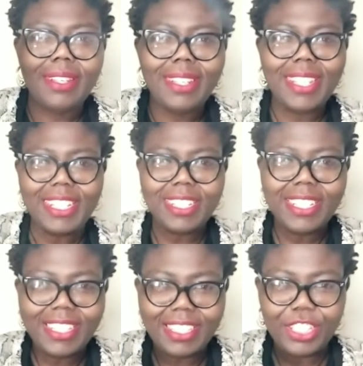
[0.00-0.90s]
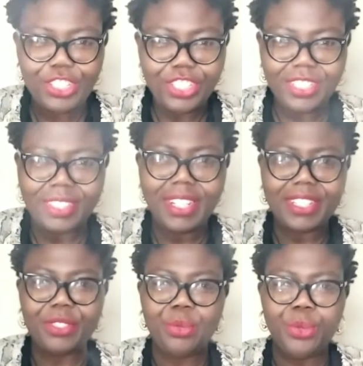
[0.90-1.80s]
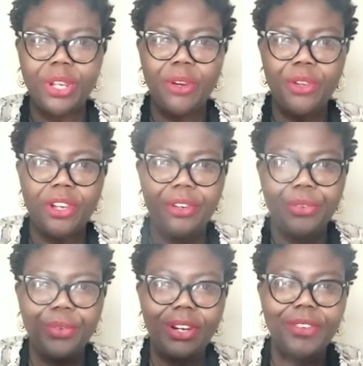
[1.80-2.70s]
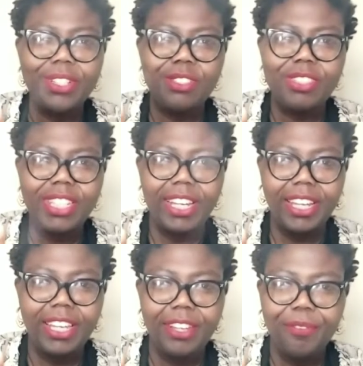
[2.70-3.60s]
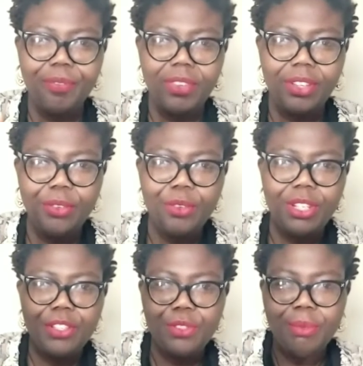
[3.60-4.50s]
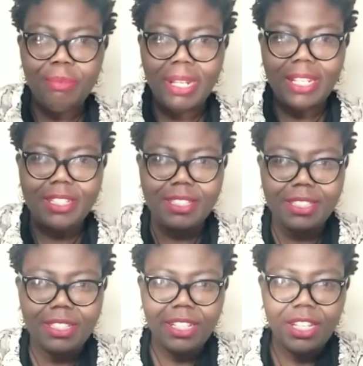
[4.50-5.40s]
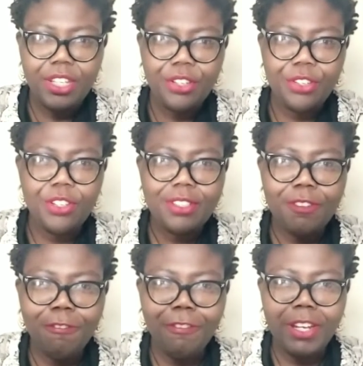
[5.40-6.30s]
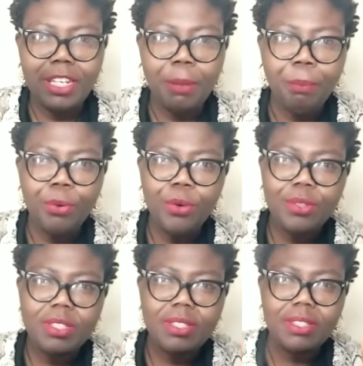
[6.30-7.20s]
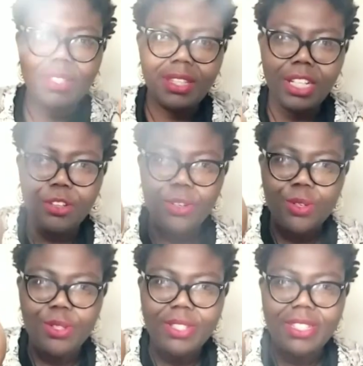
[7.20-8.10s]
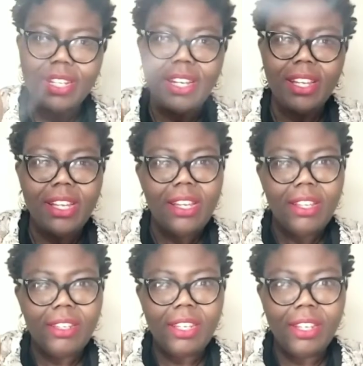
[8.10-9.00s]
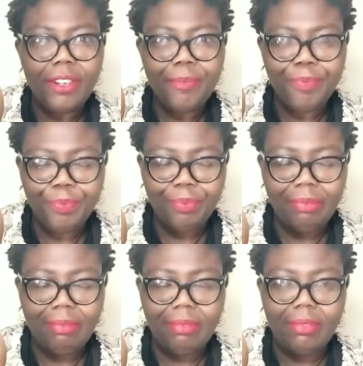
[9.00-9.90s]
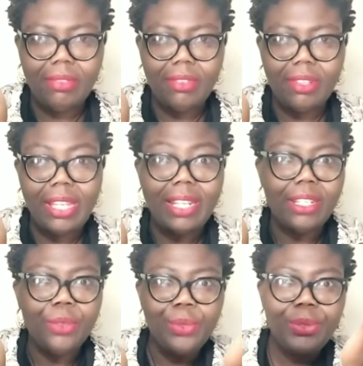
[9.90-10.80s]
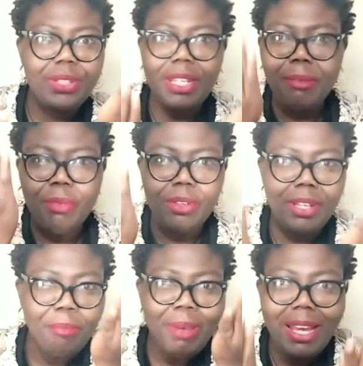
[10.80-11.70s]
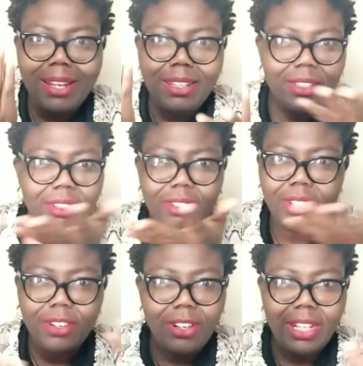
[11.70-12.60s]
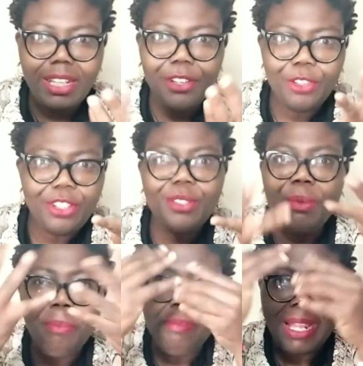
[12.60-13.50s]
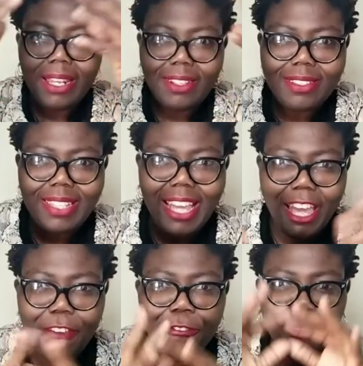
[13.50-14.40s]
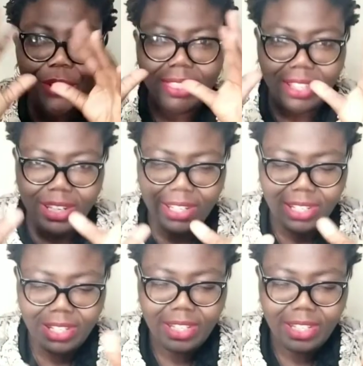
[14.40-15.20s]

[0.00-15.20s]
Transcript: The decisions that you are, you are, you are going to take, you need to balance. You need to find the pros, the cons, the um, yeah, the good, the the bad, you know, the ugly. You need to balance everything.